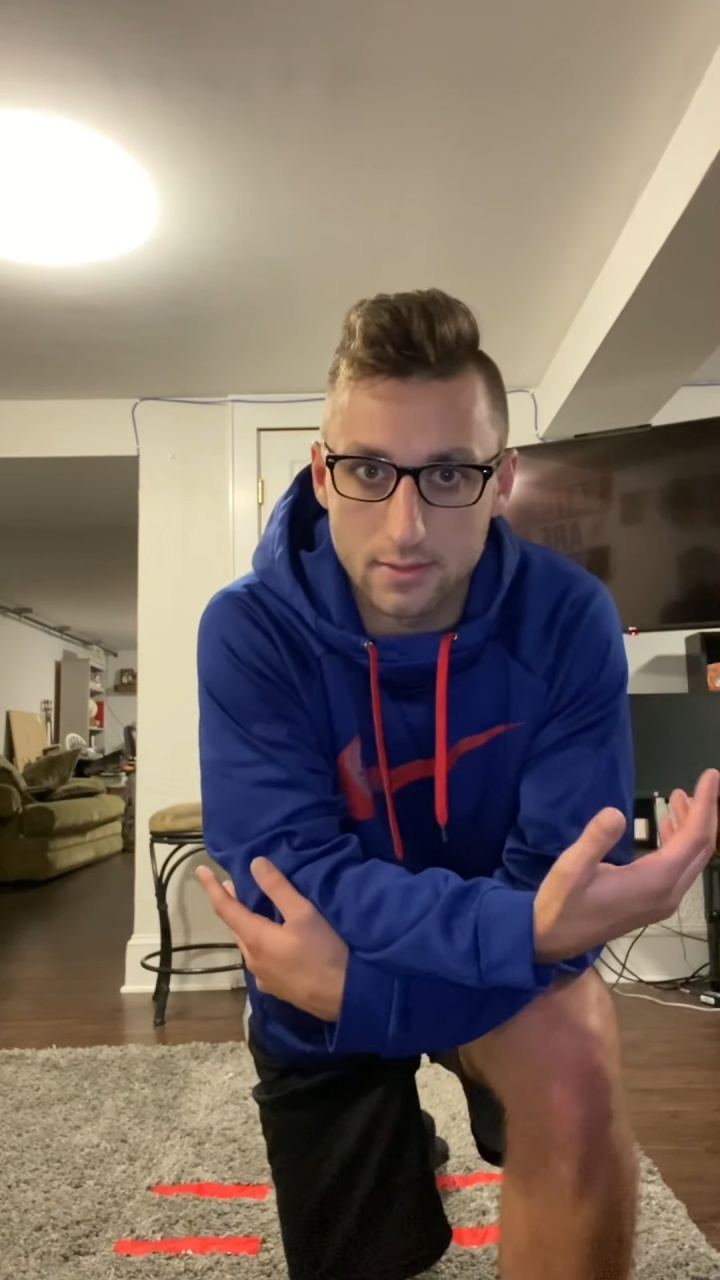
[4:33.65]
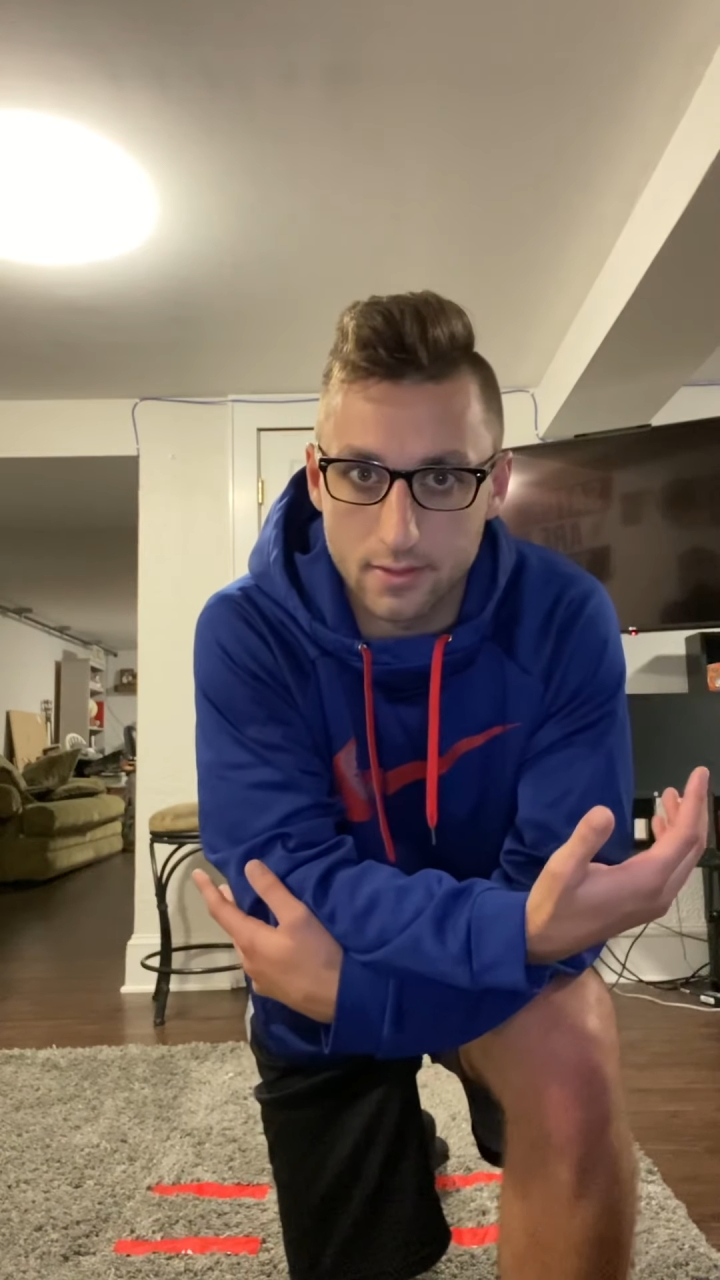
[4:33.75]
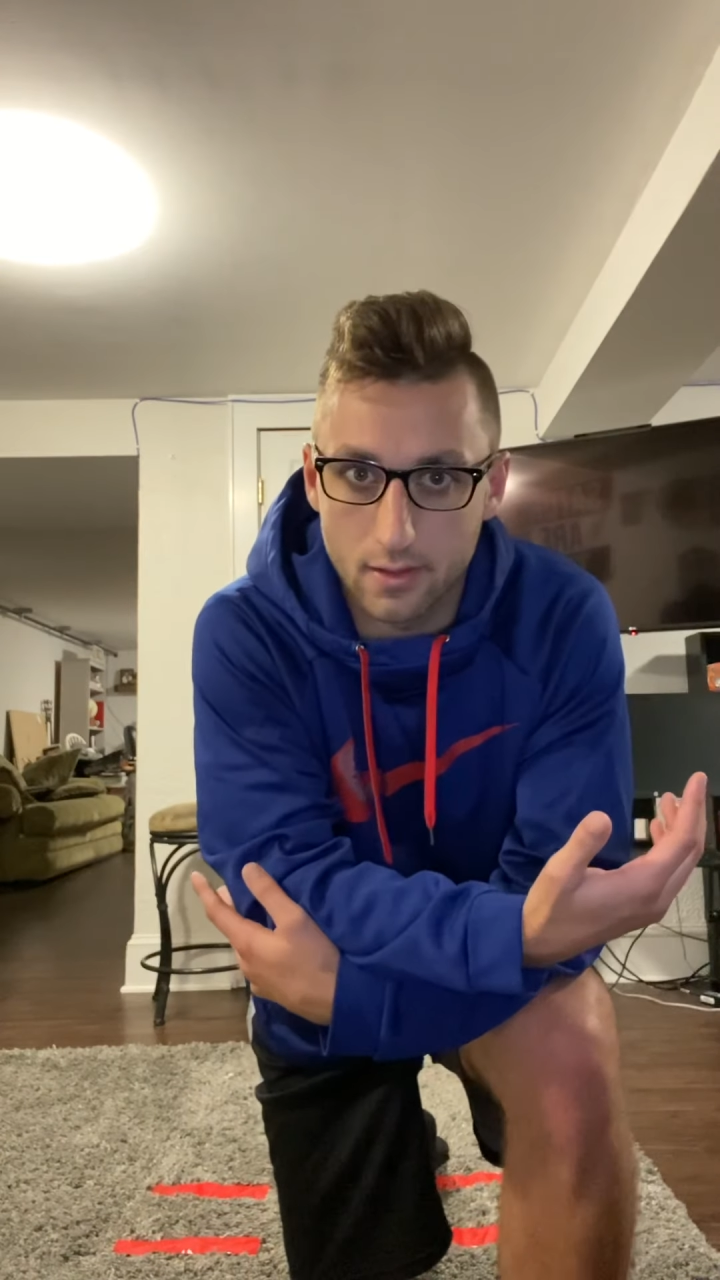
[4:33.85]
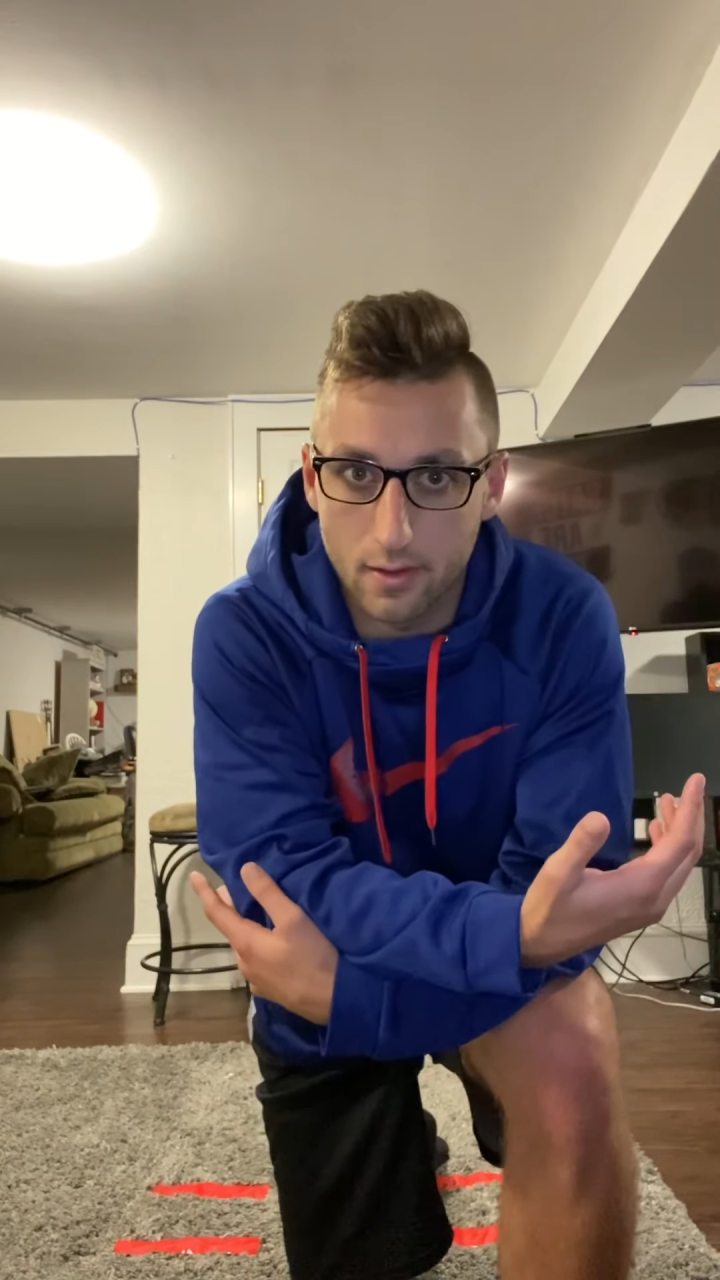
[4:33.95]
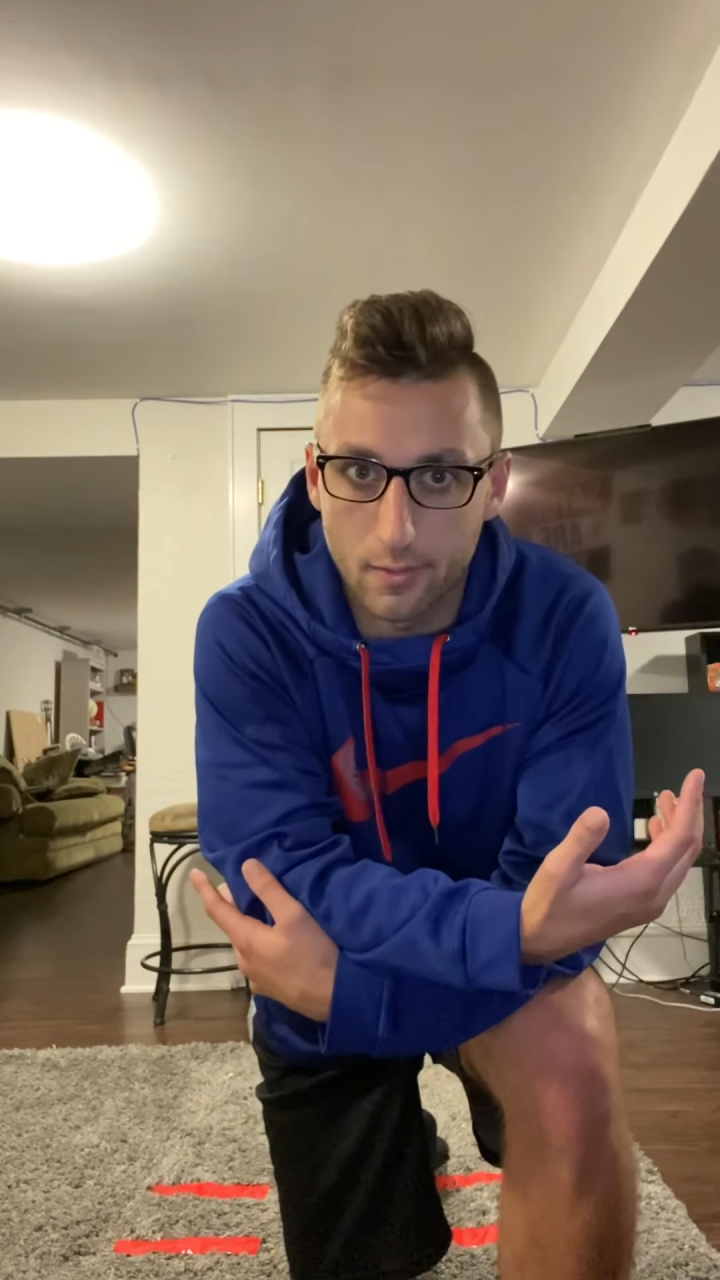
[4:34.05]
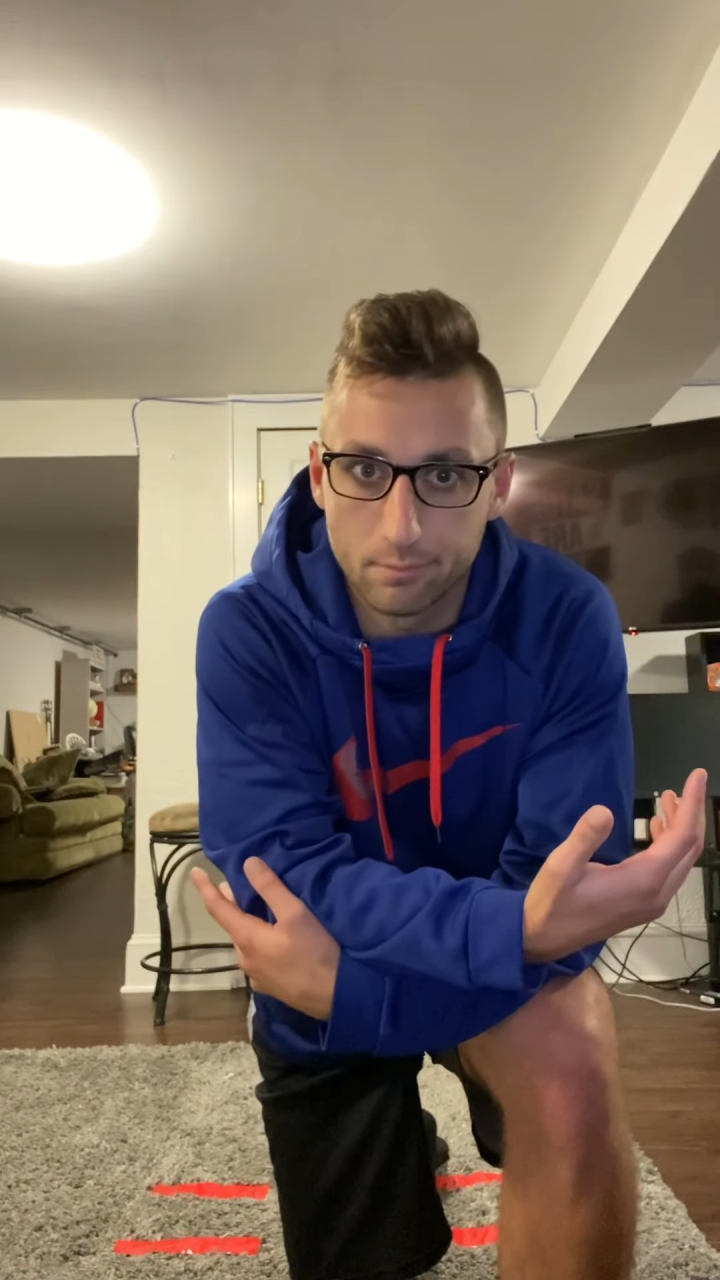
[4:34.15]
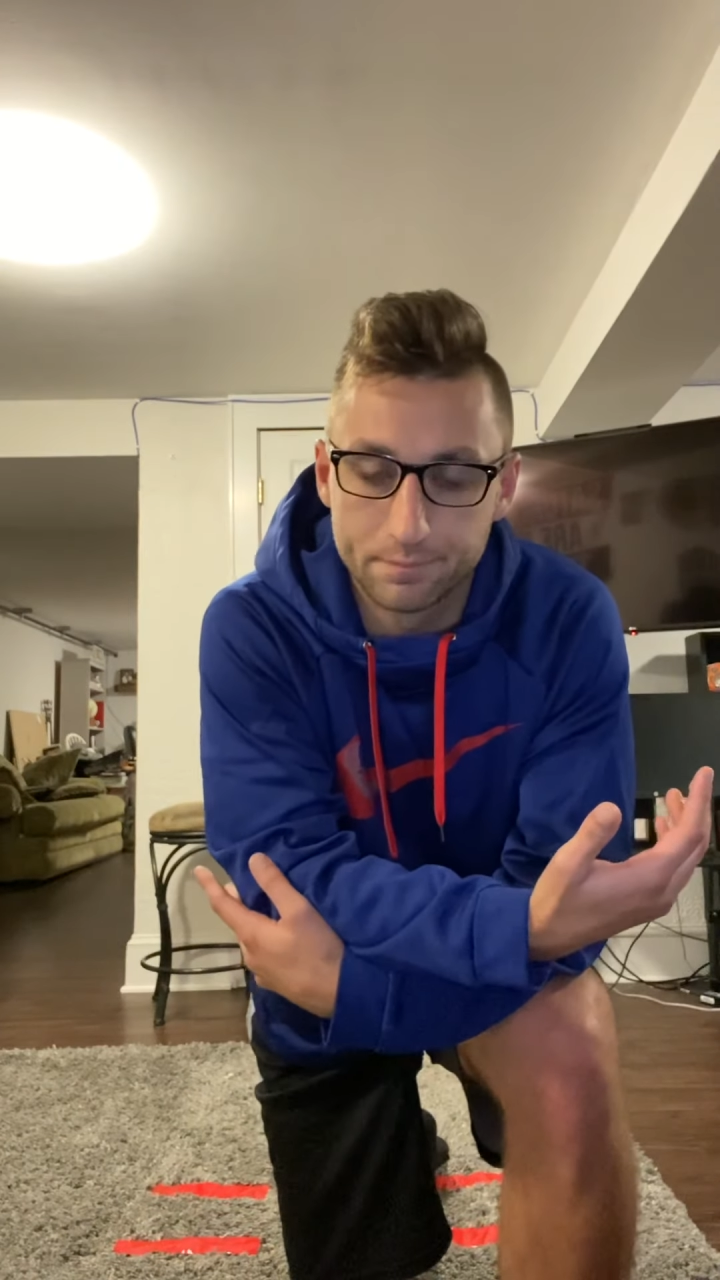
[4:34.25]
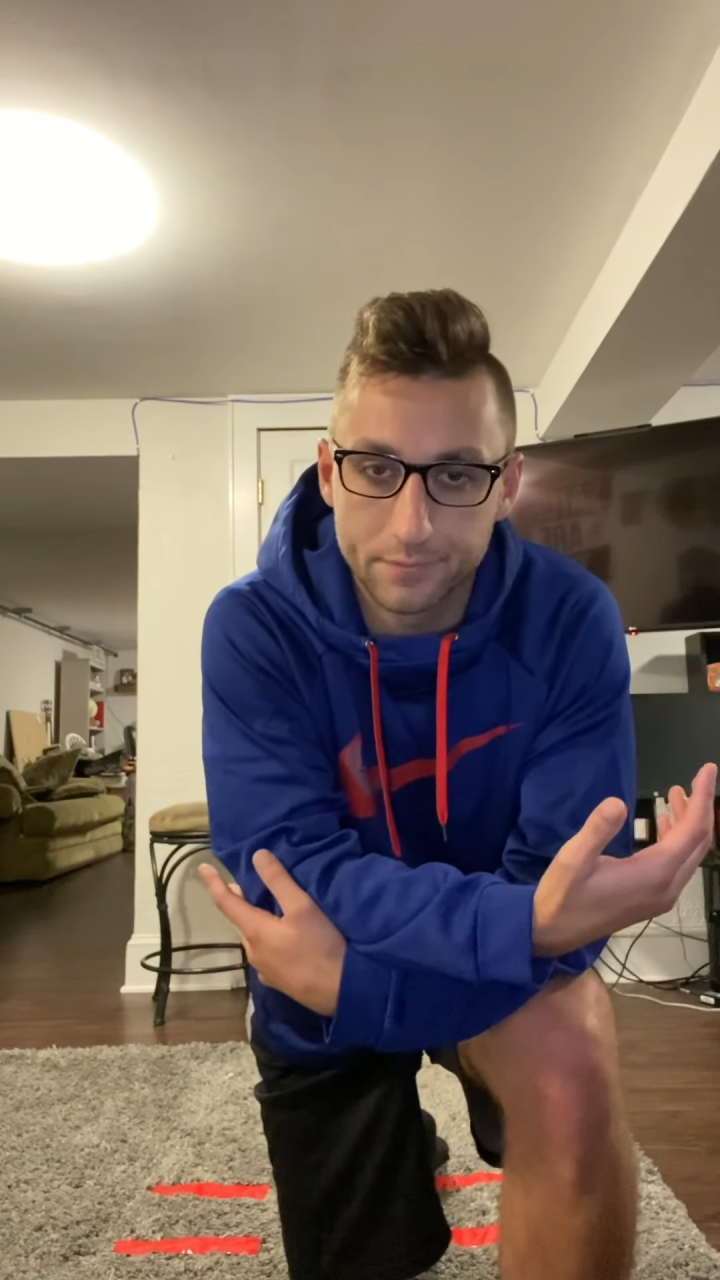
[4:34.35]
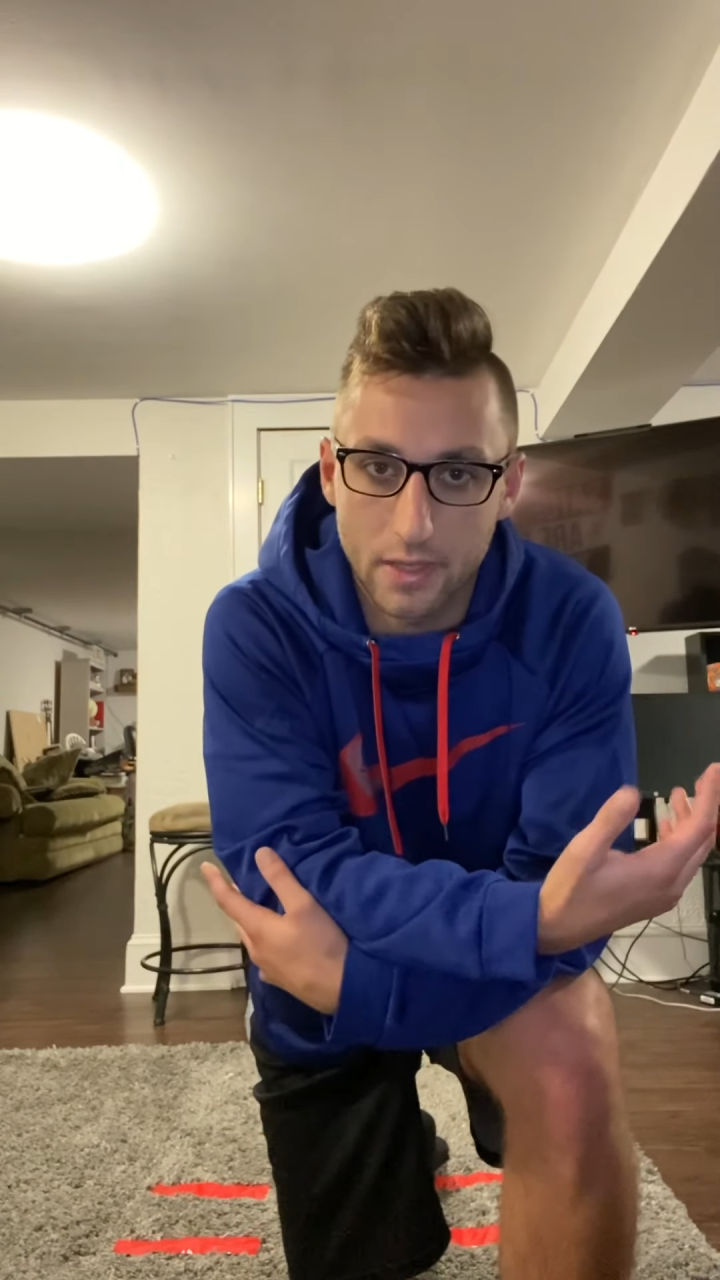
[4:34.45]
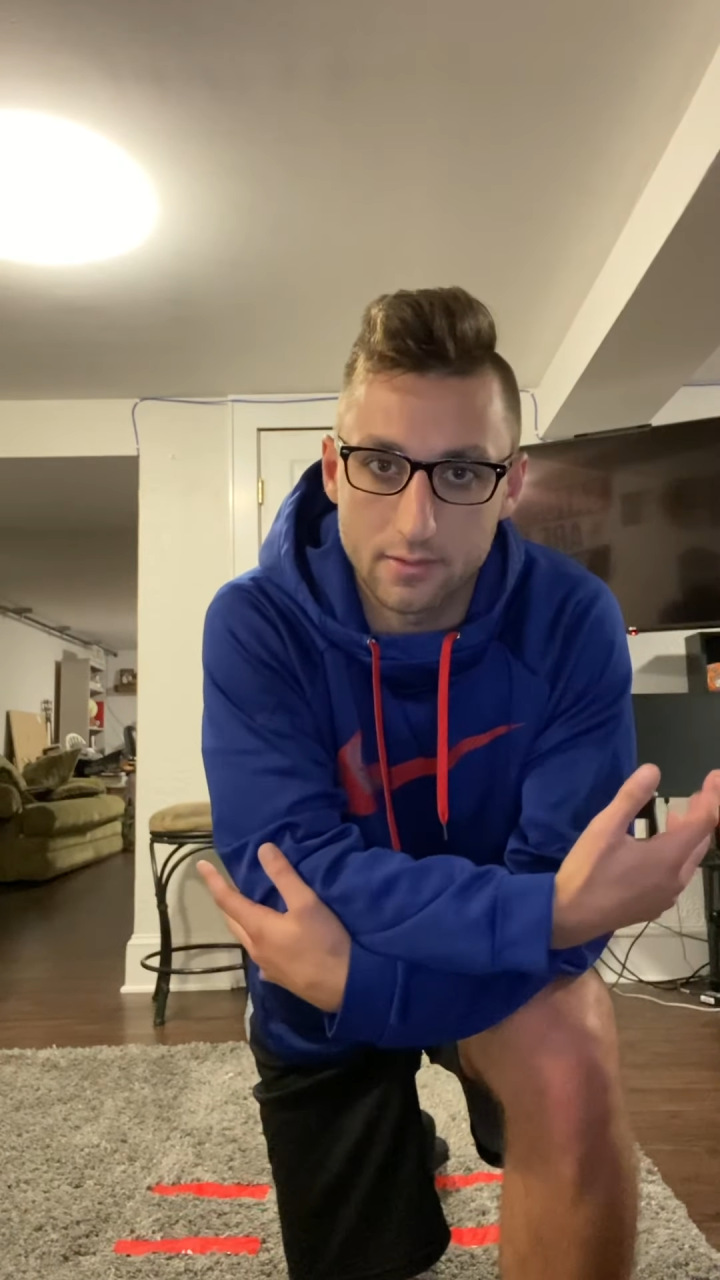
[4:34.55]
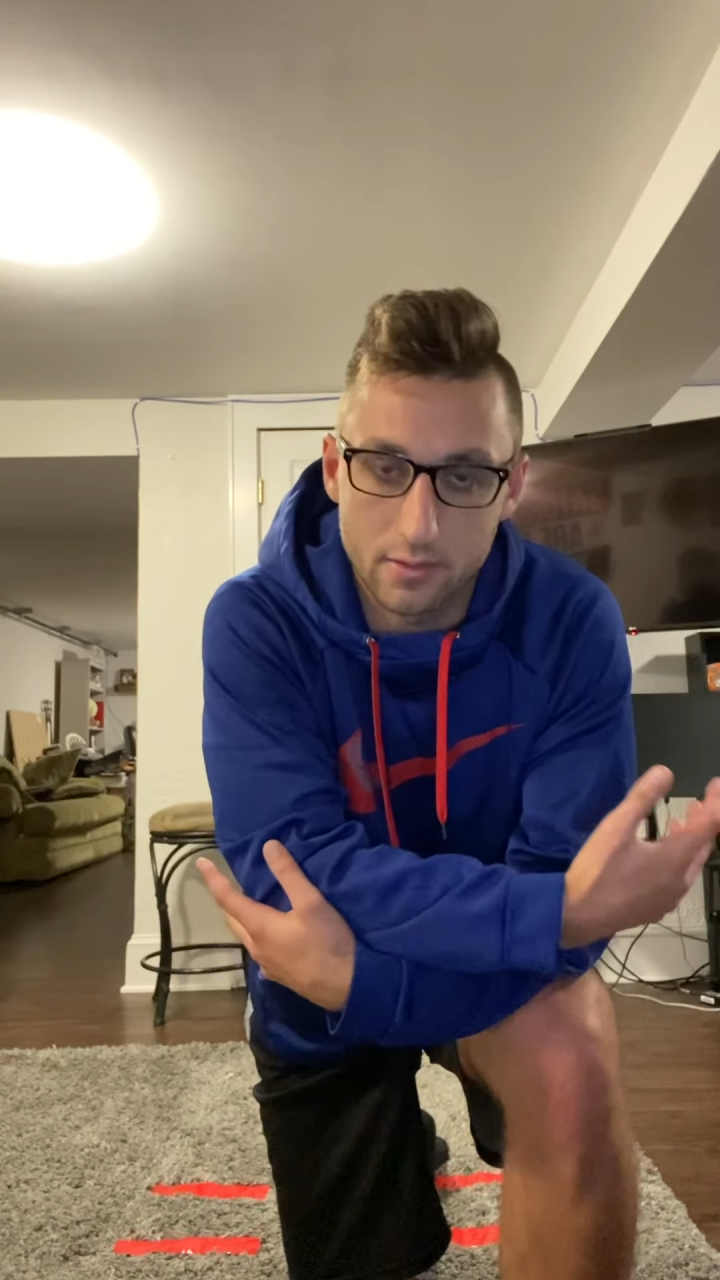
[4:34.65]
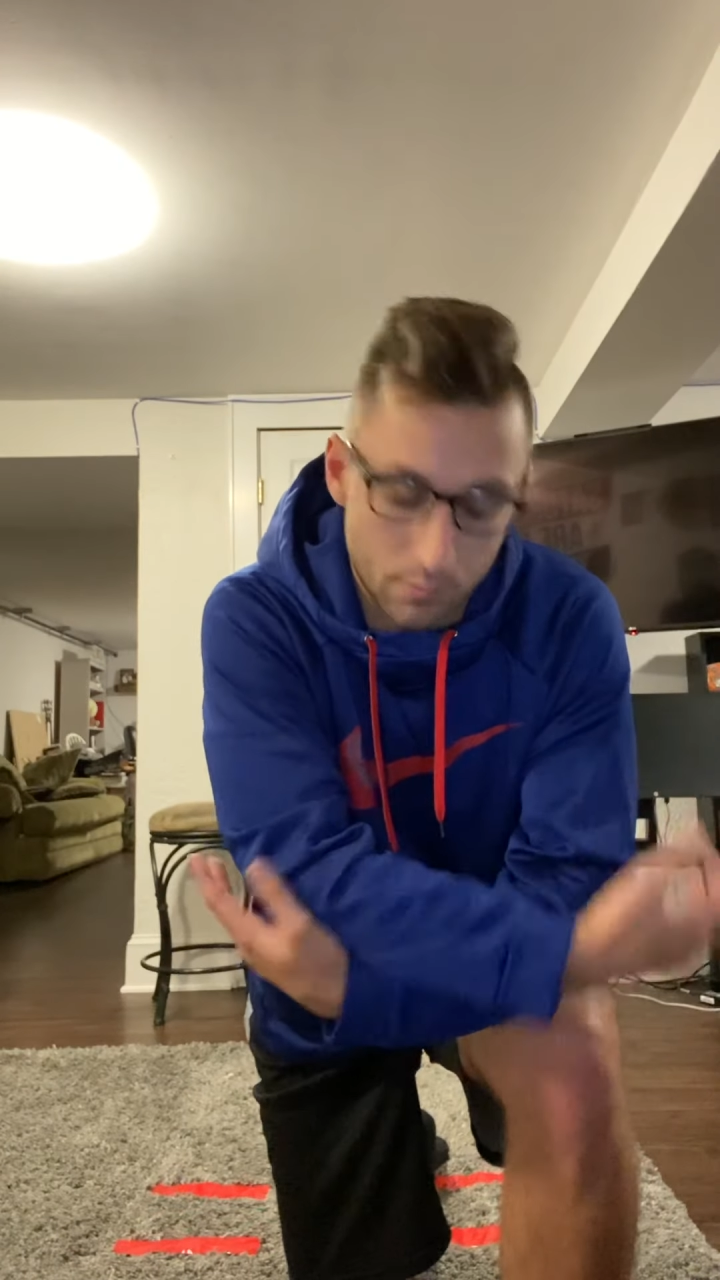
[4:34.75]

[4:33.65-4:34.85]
their